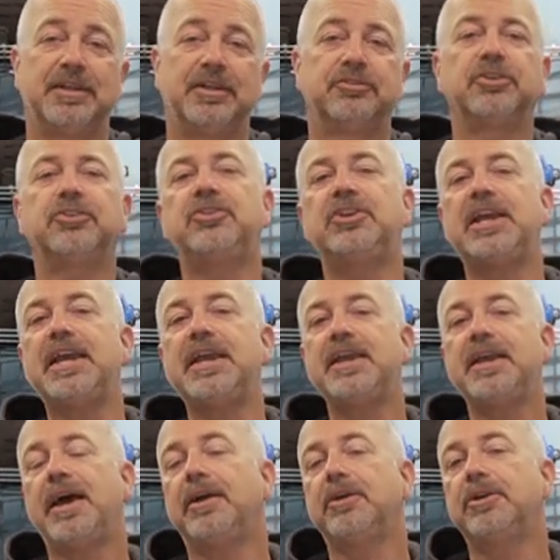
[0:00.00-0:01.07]
So
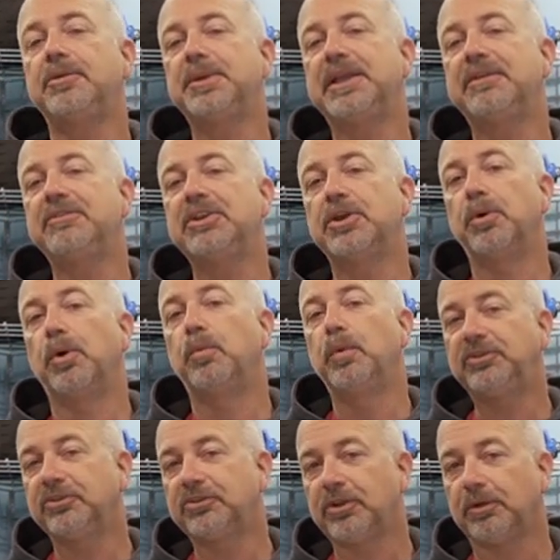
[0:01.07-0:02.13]
today, I'm going to be giving you a
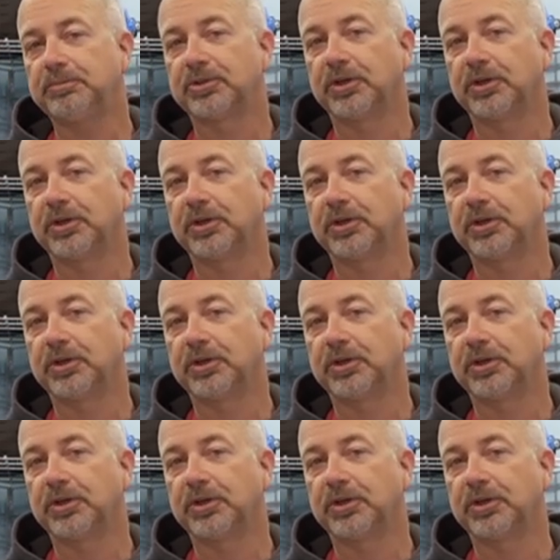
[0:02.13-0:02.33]
whistle-stop